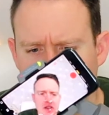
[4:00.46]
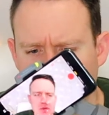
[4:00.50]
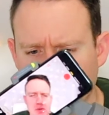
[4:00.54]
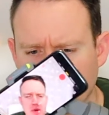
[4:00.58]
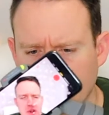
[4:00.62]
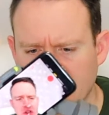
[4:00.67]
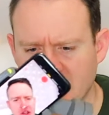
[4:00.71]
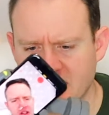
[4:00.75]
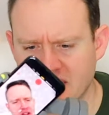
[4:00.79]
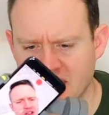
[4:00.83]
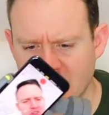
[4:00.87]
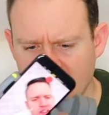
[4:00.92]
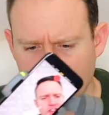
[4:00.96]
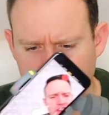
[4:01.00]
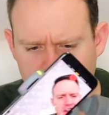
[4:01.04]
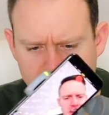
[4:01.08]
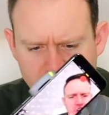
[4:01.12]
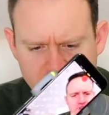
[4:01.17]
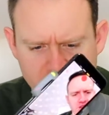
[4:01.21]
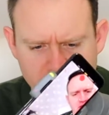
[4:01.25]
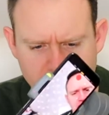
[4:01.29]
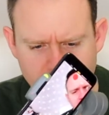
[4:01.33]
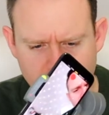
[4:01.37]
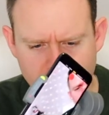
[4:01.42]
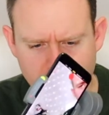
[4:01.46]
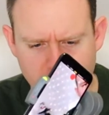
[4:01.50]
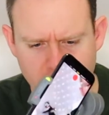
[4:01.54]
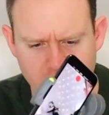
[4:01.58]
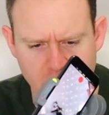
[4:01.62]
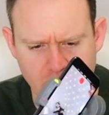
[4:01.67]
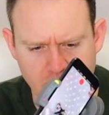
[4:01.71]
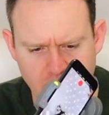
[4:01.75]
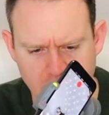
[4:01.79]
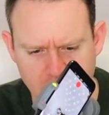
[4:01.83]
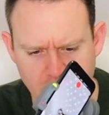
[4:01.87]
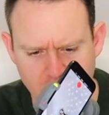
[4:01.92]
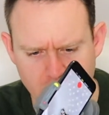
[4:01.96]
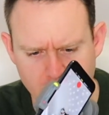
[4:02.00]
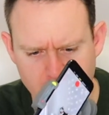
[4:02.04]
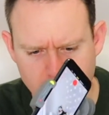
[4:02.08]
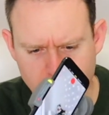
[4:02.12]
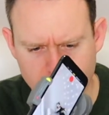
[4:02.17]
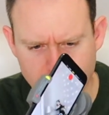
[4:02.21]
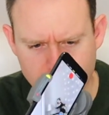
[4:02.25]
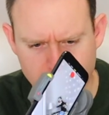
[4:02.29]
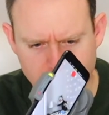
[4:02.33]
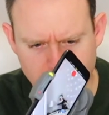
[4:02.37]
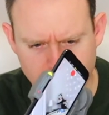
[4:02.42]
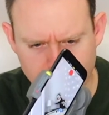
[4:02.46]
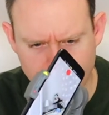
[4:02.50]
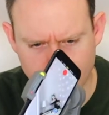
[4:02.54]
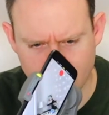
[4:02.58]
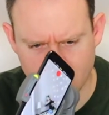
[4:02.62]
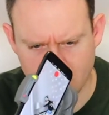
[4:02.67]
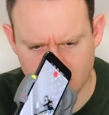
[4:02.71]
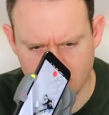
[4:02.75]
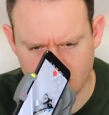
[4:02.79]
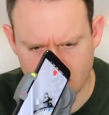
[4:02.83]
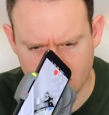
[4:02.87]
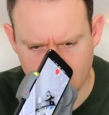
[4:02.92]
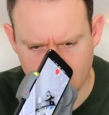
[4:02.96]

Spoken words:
but I still haven't figured out how to